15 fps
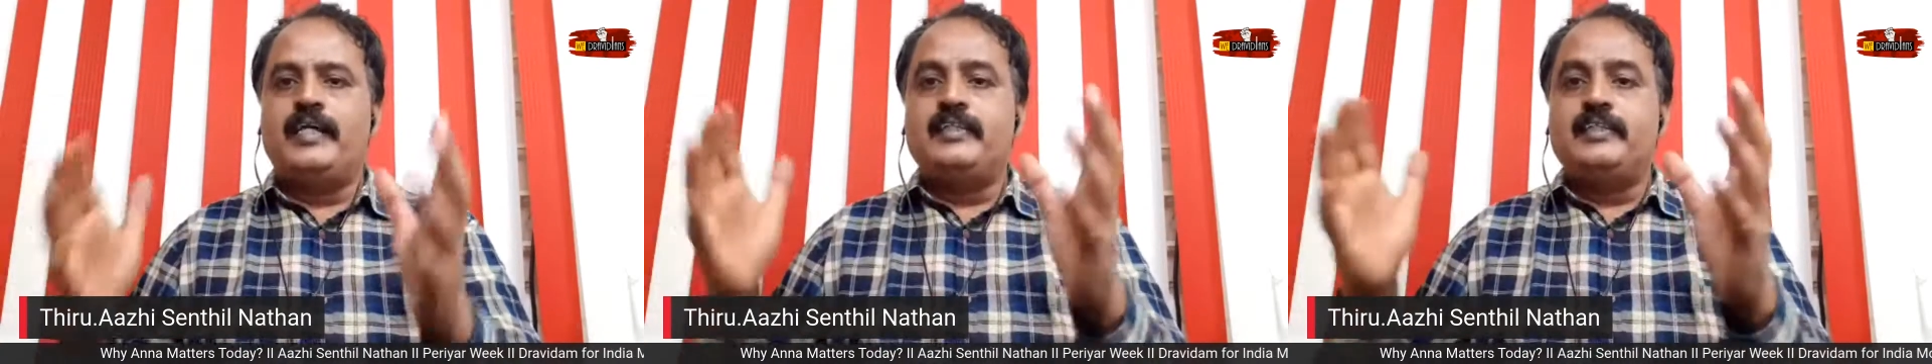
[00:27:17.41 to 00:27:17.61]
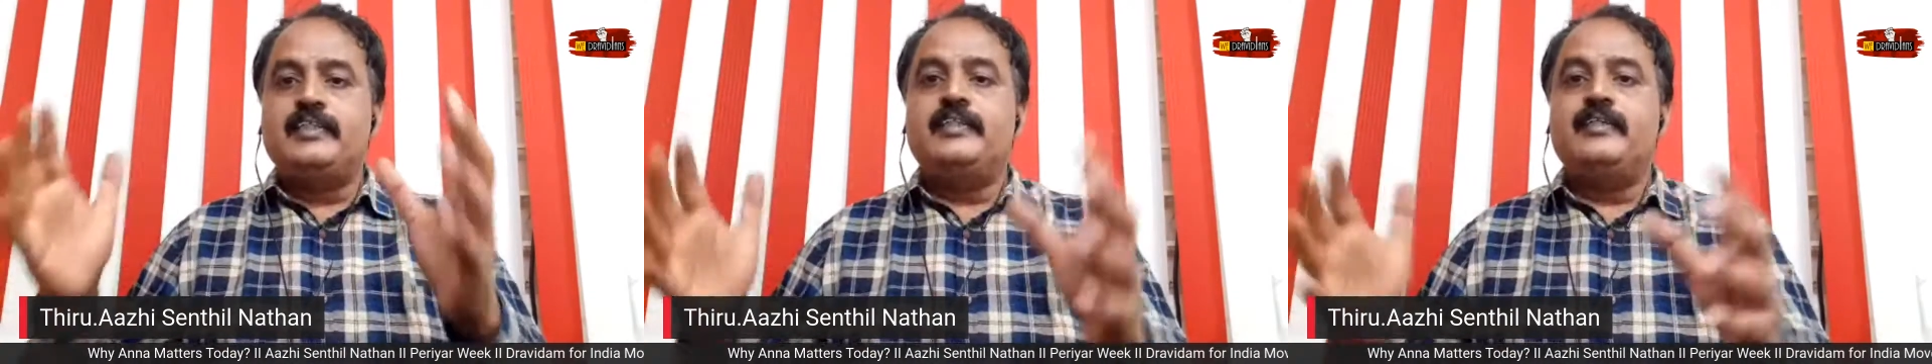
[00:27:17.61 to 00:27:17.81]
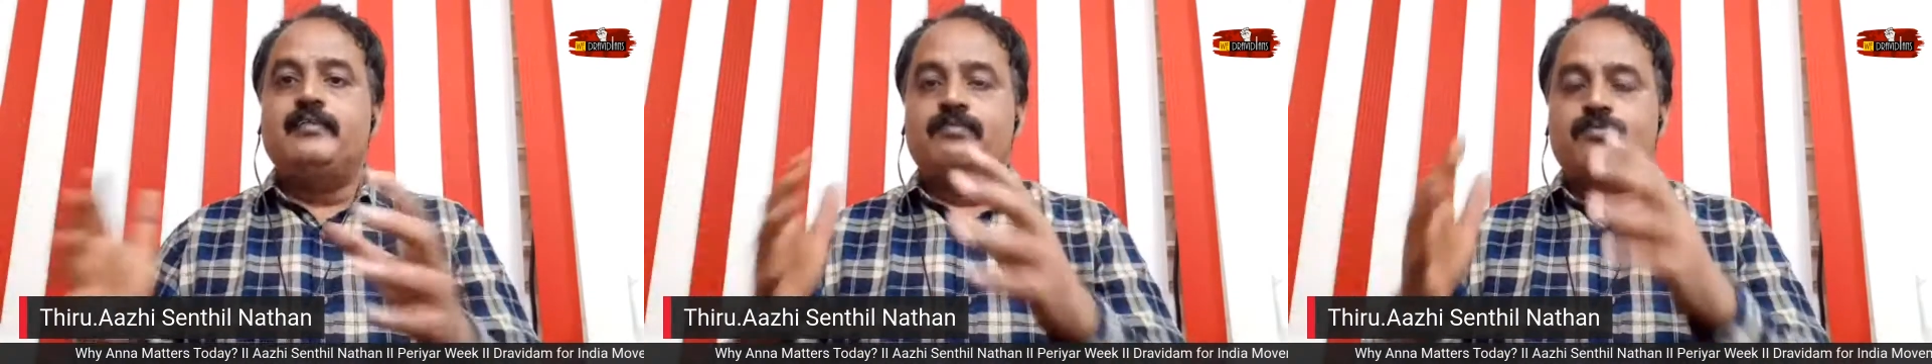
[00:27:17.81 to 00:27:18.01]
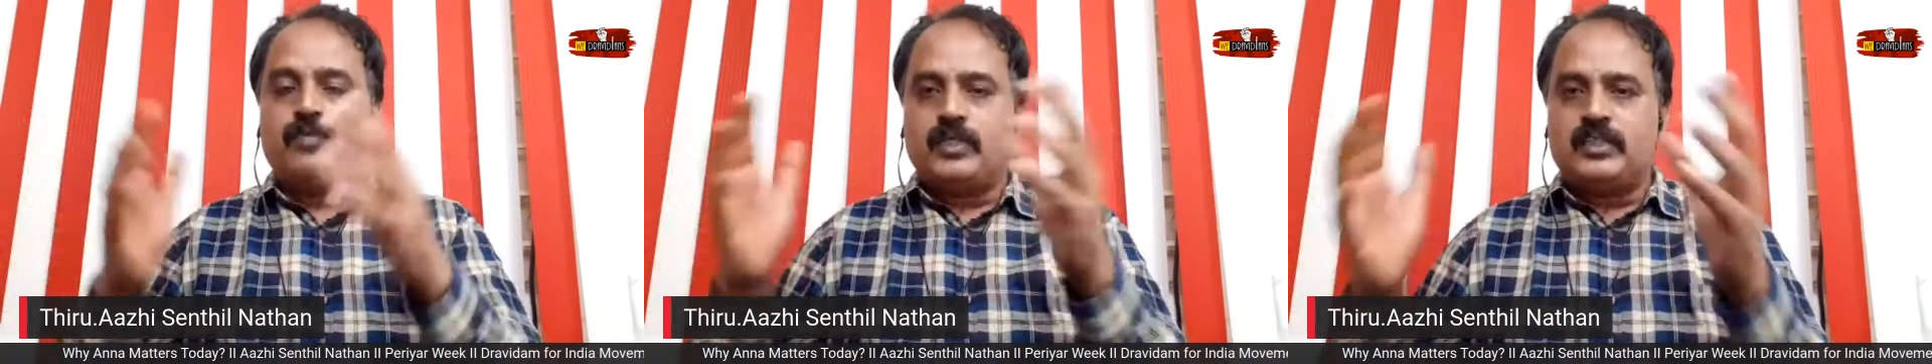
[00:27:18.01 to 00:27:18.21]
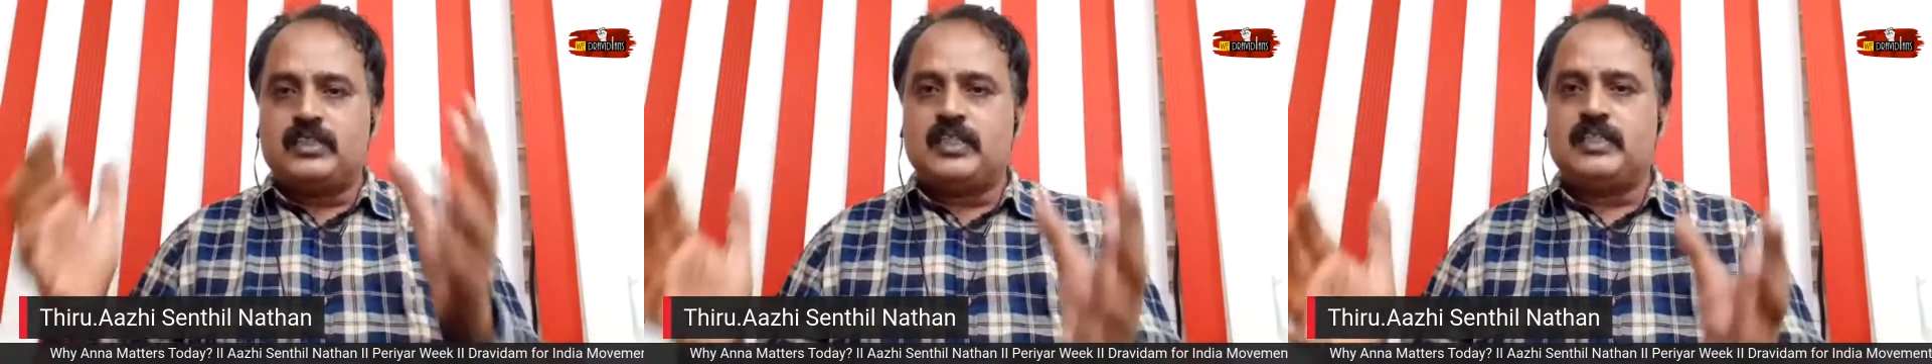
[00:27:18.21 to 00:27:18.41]
IT
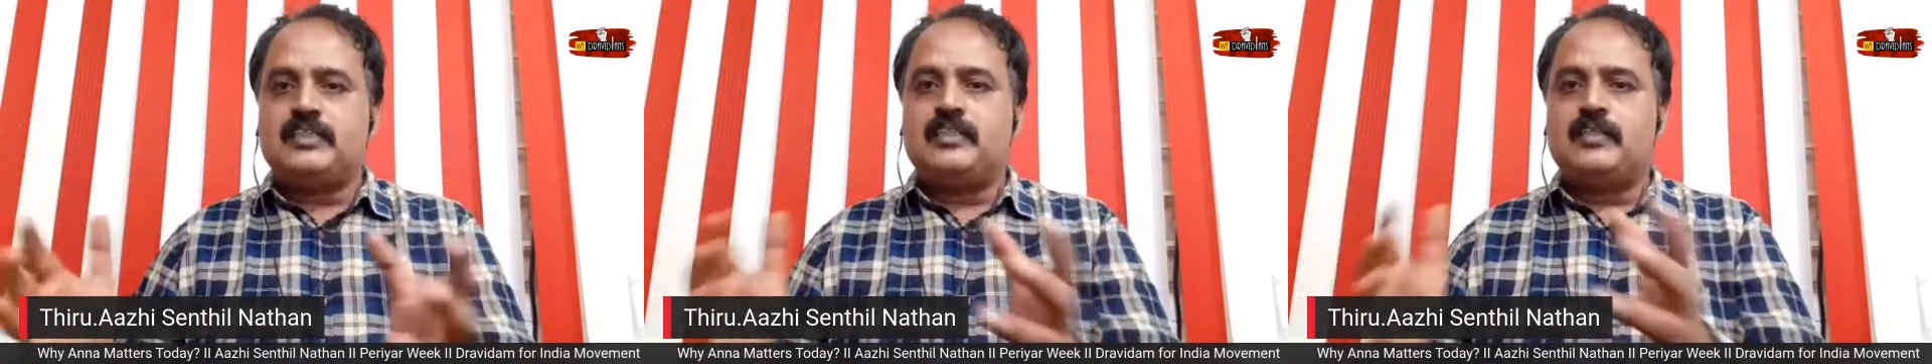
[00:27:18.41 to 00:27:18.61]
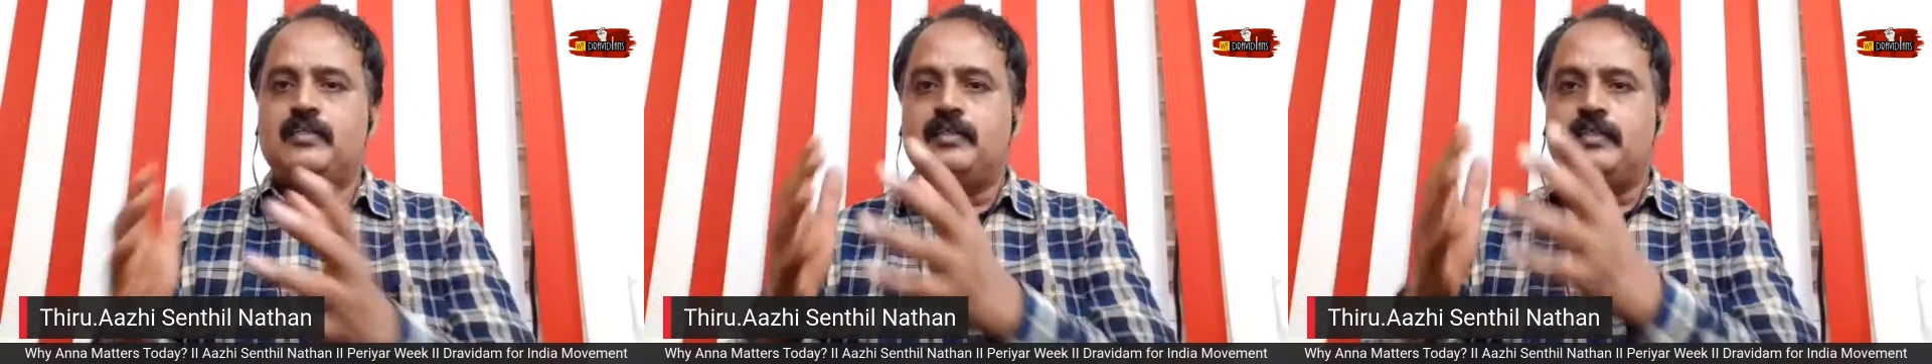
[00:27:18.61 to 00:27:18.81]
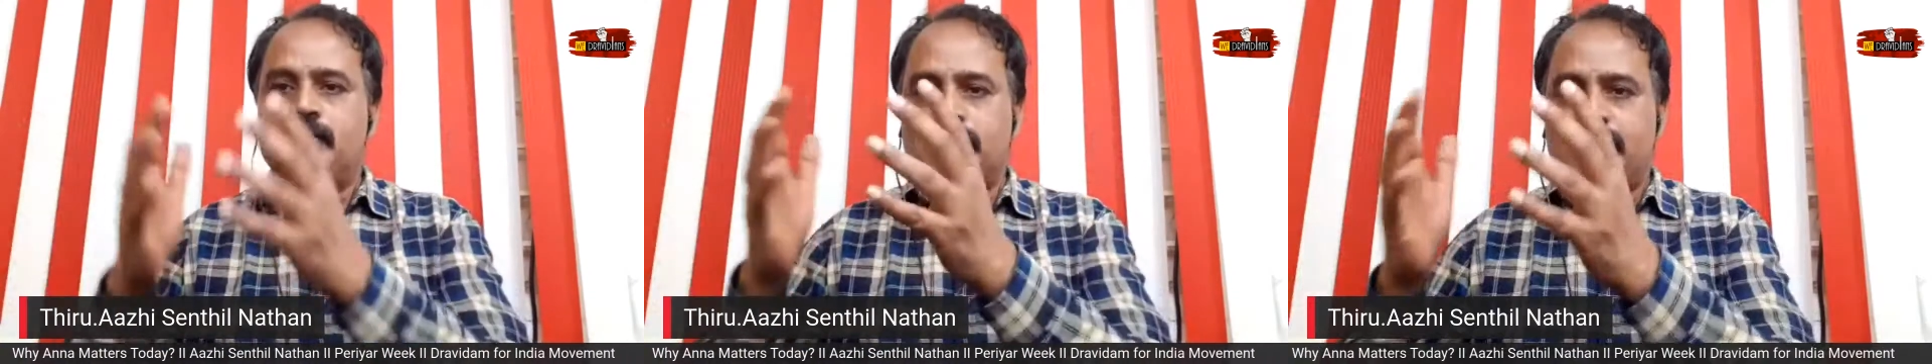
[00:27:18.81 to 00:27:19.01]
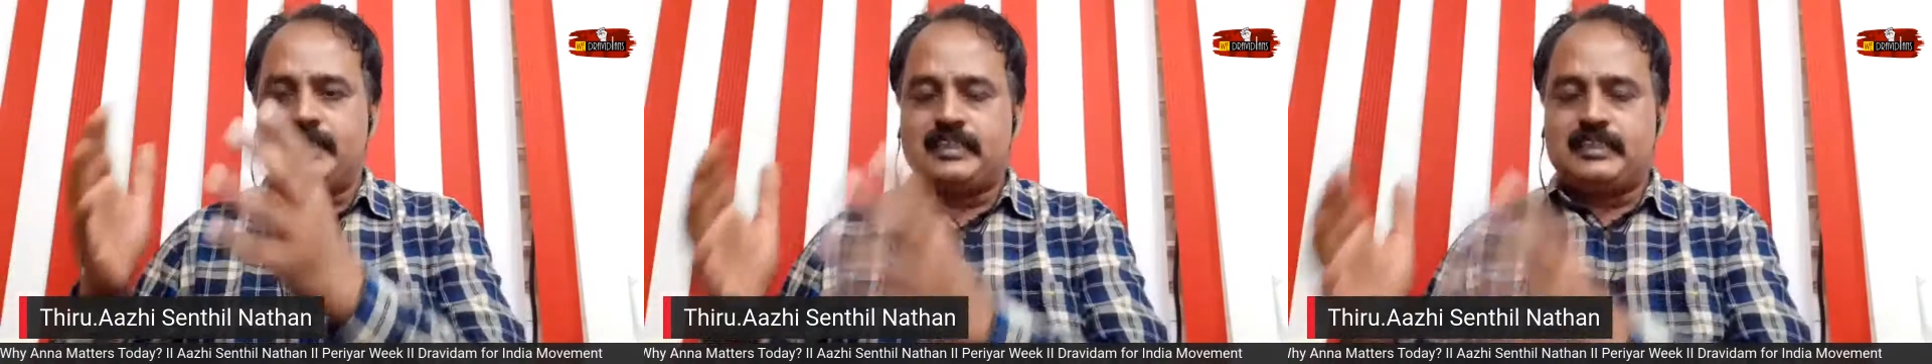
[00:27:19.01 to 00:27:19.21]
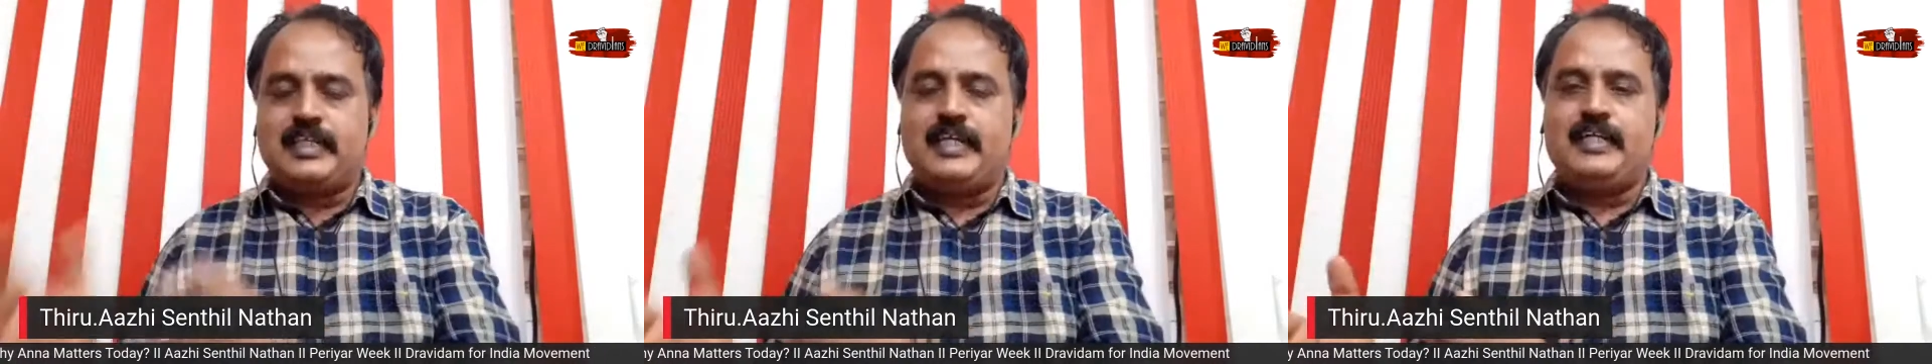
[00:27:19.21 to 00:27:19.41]
infrastructure in
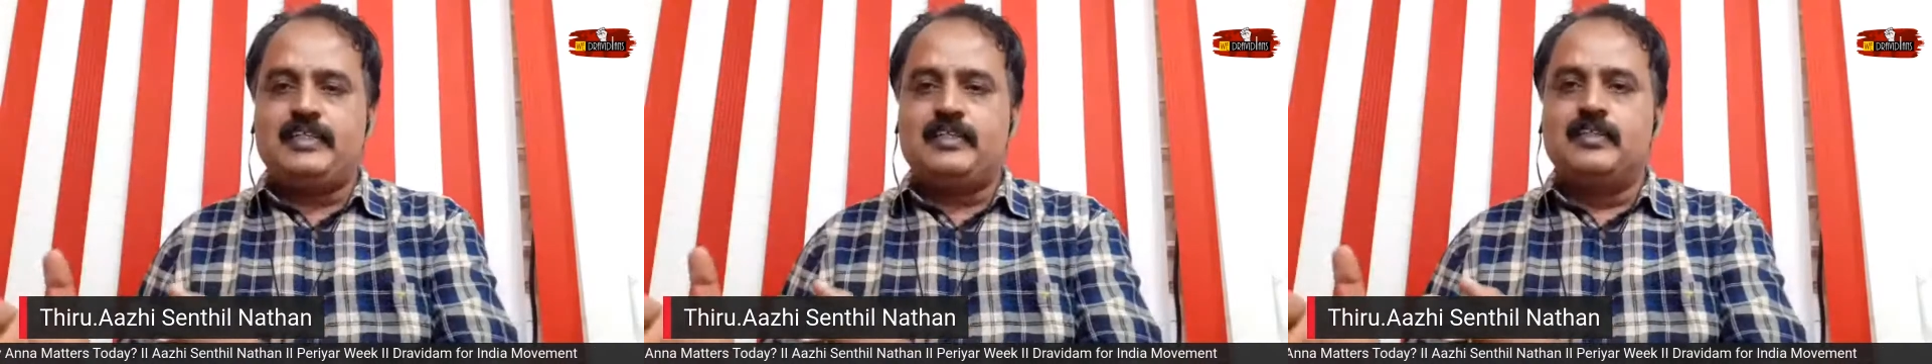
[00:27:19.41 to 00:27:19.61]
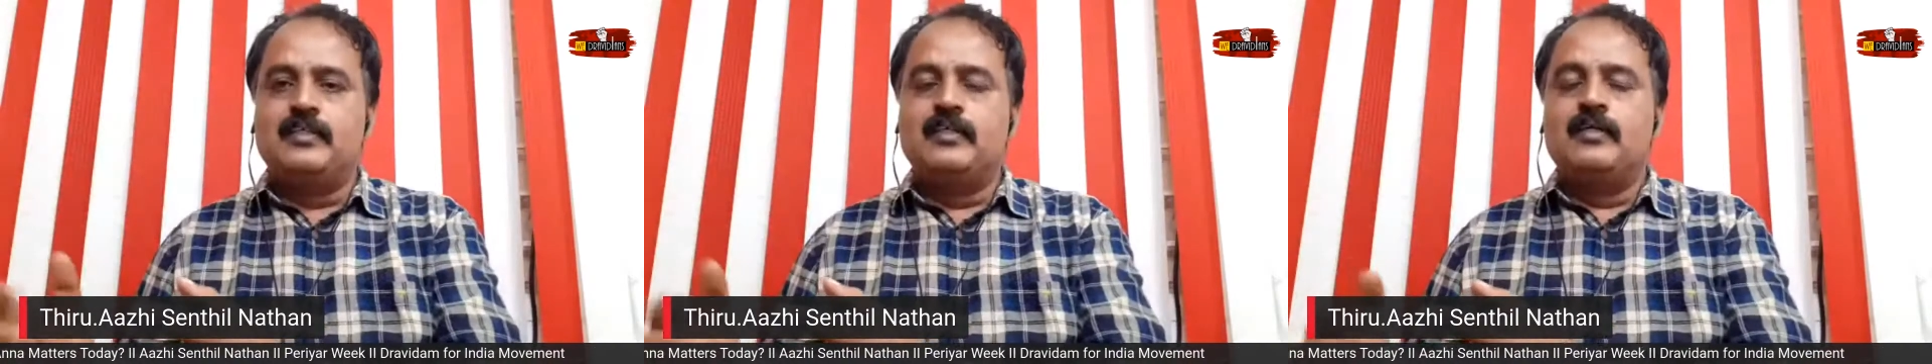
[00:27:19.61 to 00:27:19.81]
the state,